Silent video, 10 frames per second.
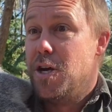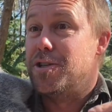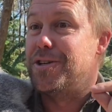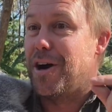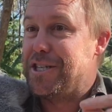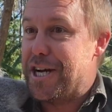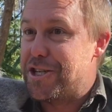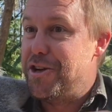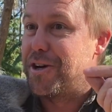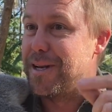to
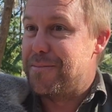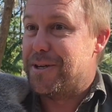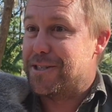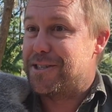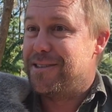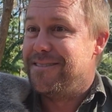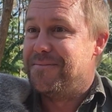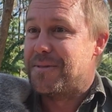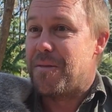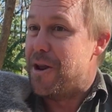digest eucalyptus.
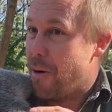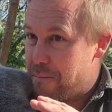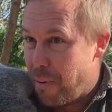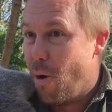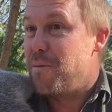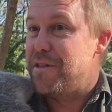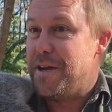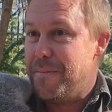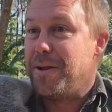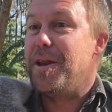They're not born with the
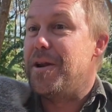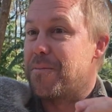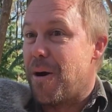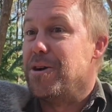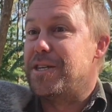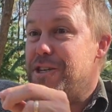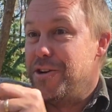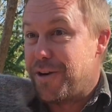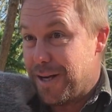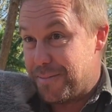ability to process
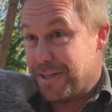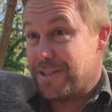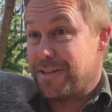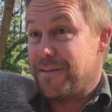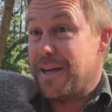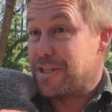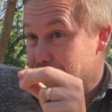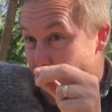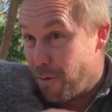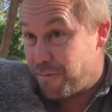eucalyptus. They're
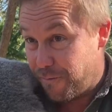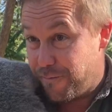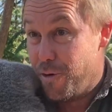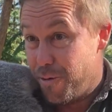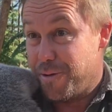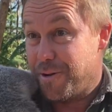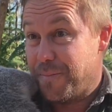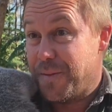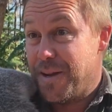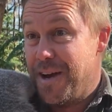sold food.
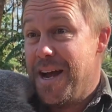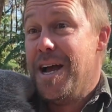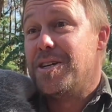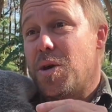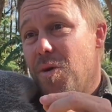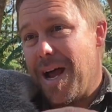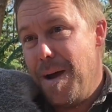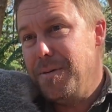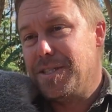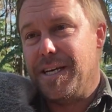So what
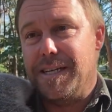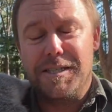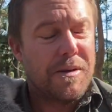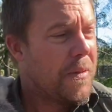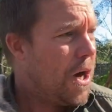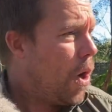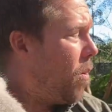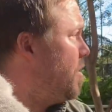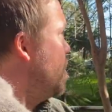happens is, when the